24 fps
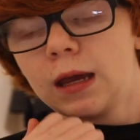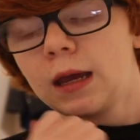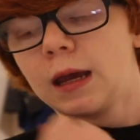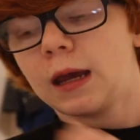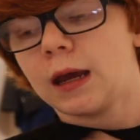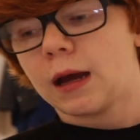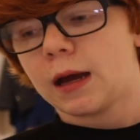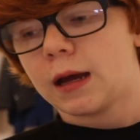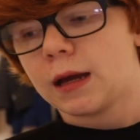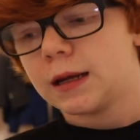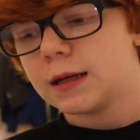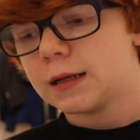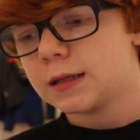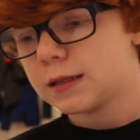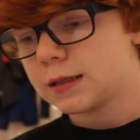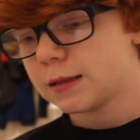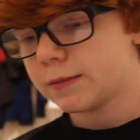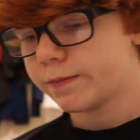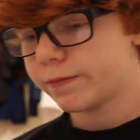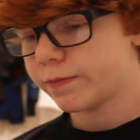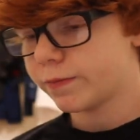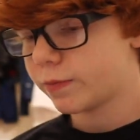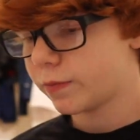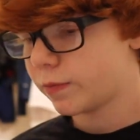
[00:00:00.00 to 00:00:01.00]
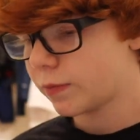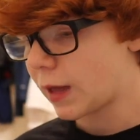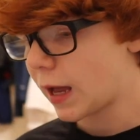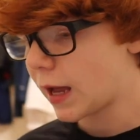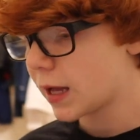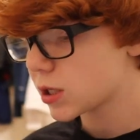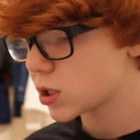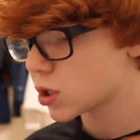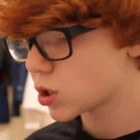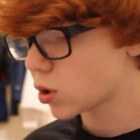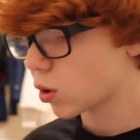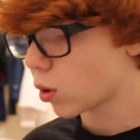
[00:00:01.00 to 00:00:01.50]
And
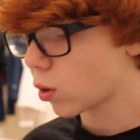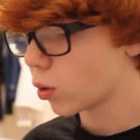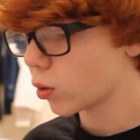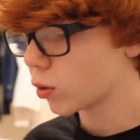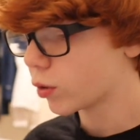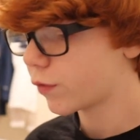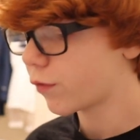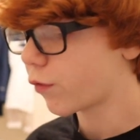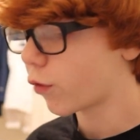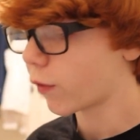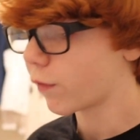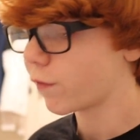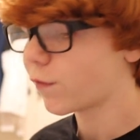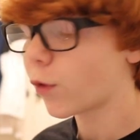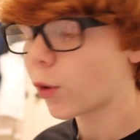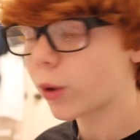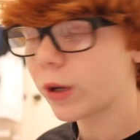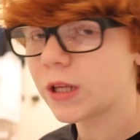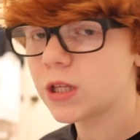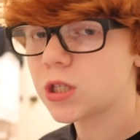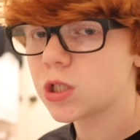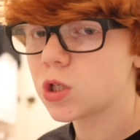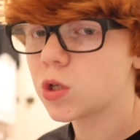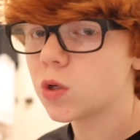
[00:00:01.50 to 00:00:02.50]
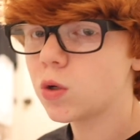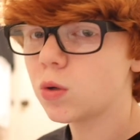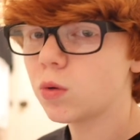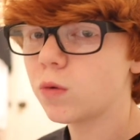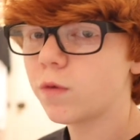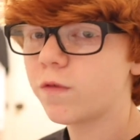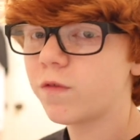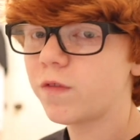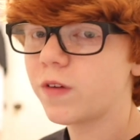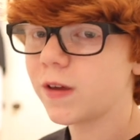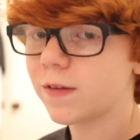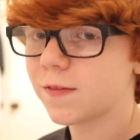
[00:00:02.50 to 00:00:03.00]
that sold for
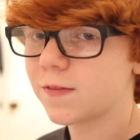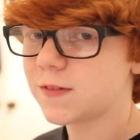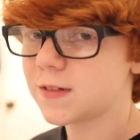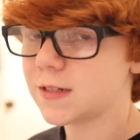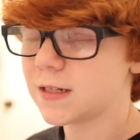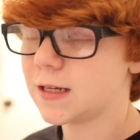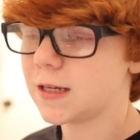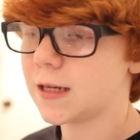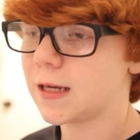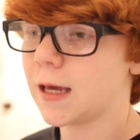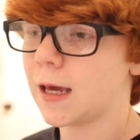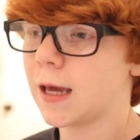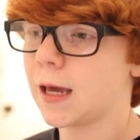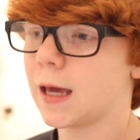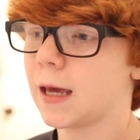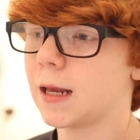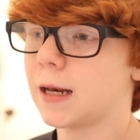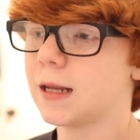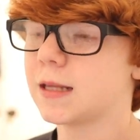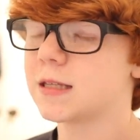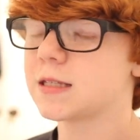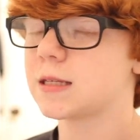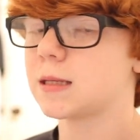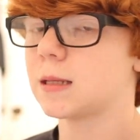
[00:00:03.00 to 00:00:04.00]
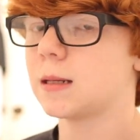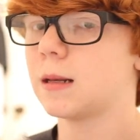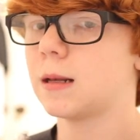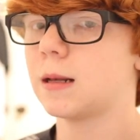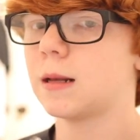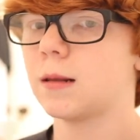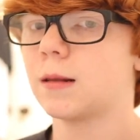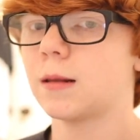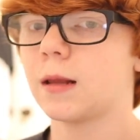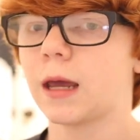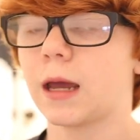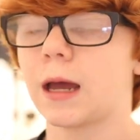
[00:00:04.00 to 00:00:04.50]
$42.50, and it's
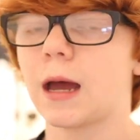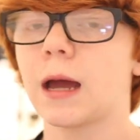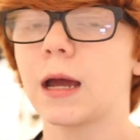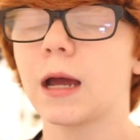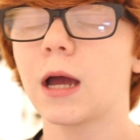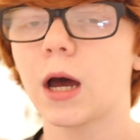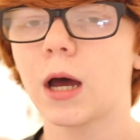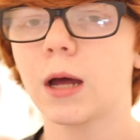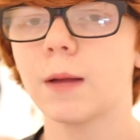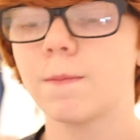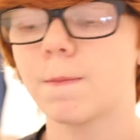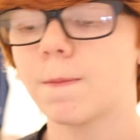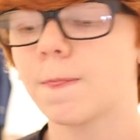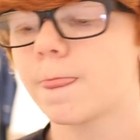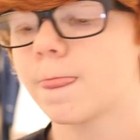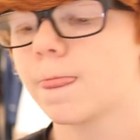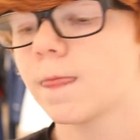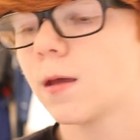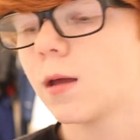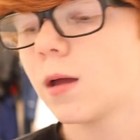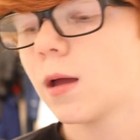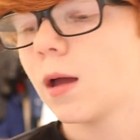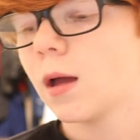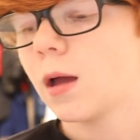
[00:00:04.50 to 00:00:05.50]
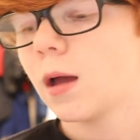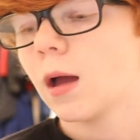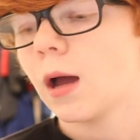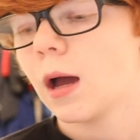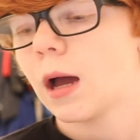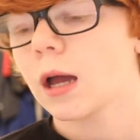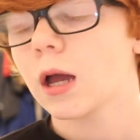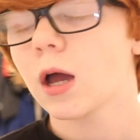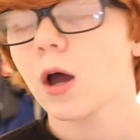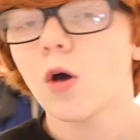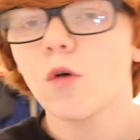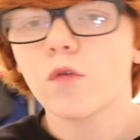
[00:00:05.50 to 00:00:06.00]
like I got
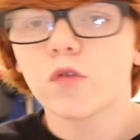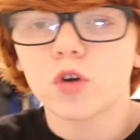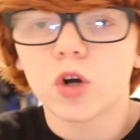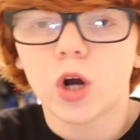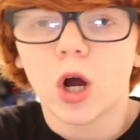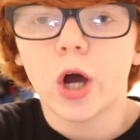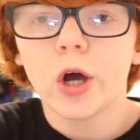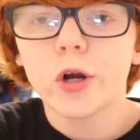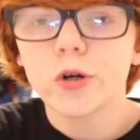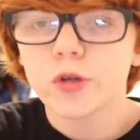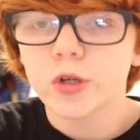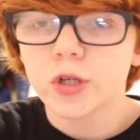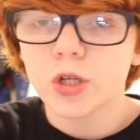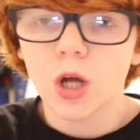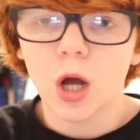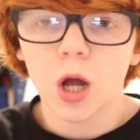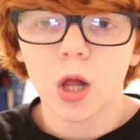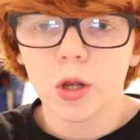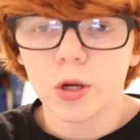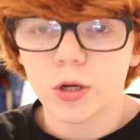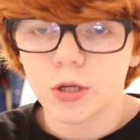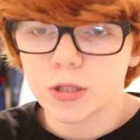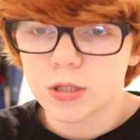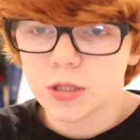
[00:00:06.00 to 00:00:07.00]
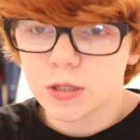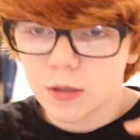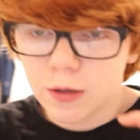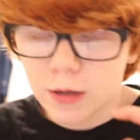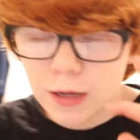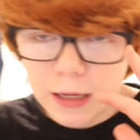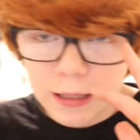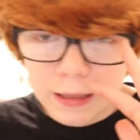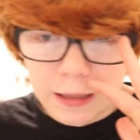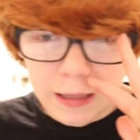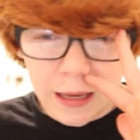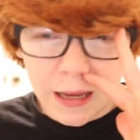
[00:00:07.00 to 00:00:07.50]
like over $100
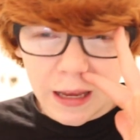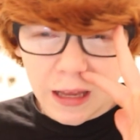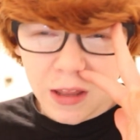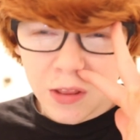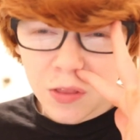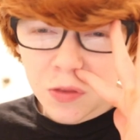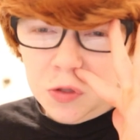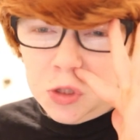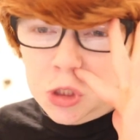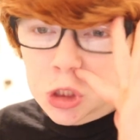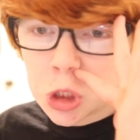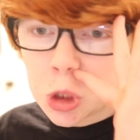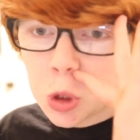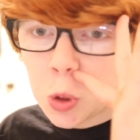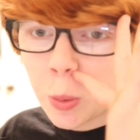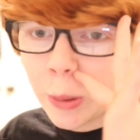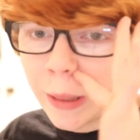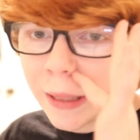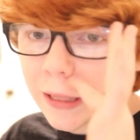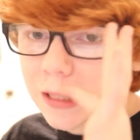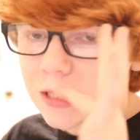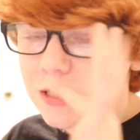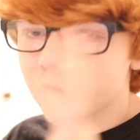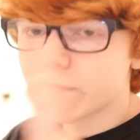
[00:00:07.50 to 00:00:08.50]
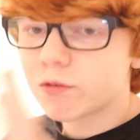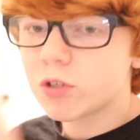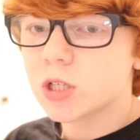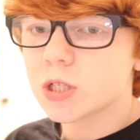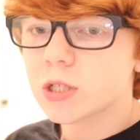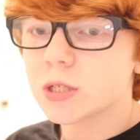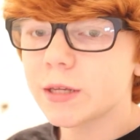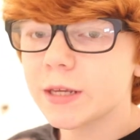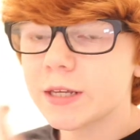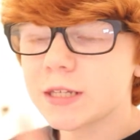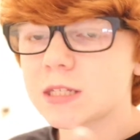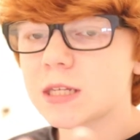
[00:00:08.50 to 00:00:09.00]
in like 2 weeks of
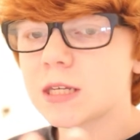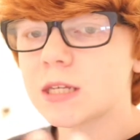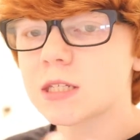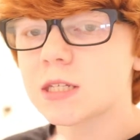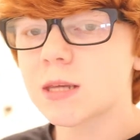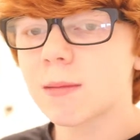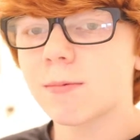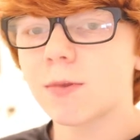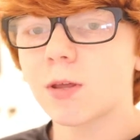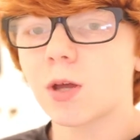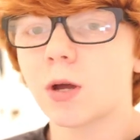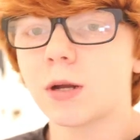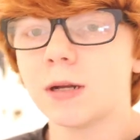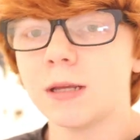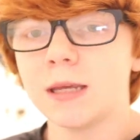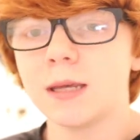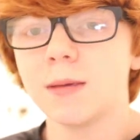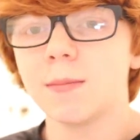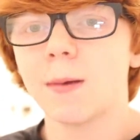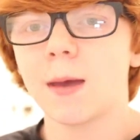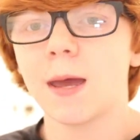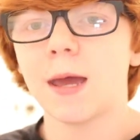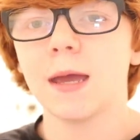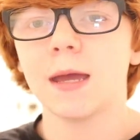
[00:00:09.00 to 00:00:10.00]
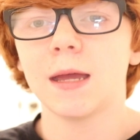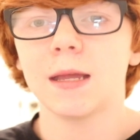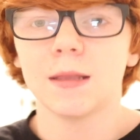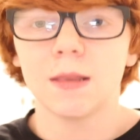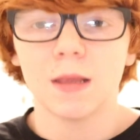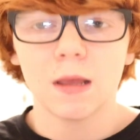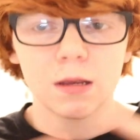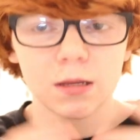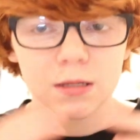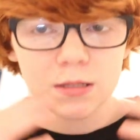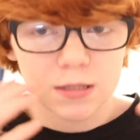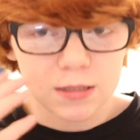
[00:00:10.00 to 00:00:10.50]
just listing something on eBay, and
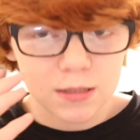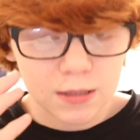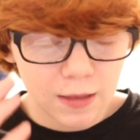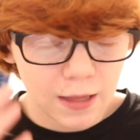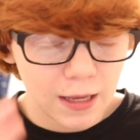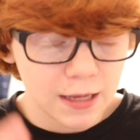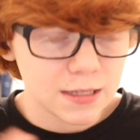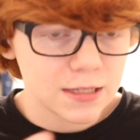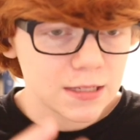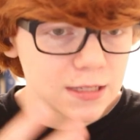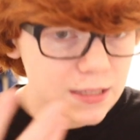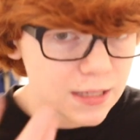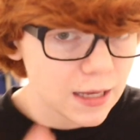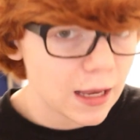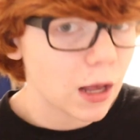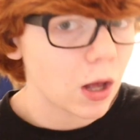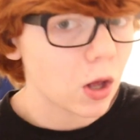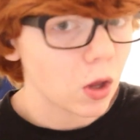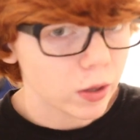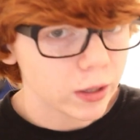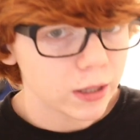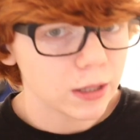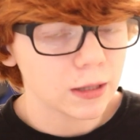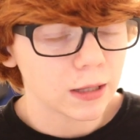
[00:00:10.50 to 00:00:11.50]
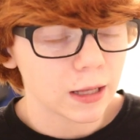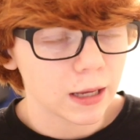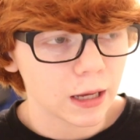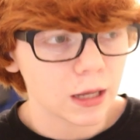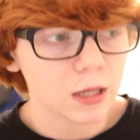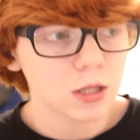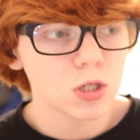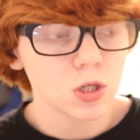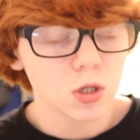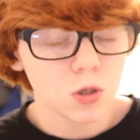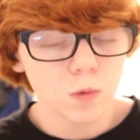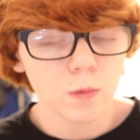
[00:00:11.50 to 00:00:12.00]
they sell in
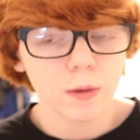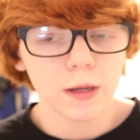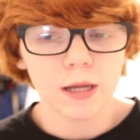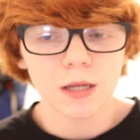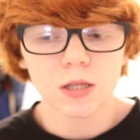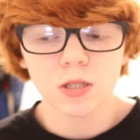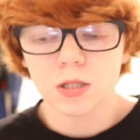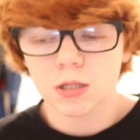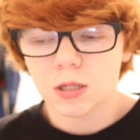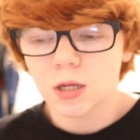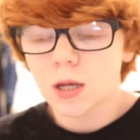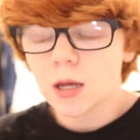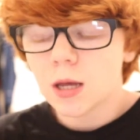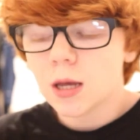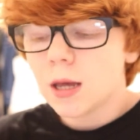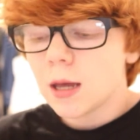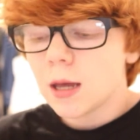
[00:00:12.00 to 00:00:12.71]
like 2 weeks.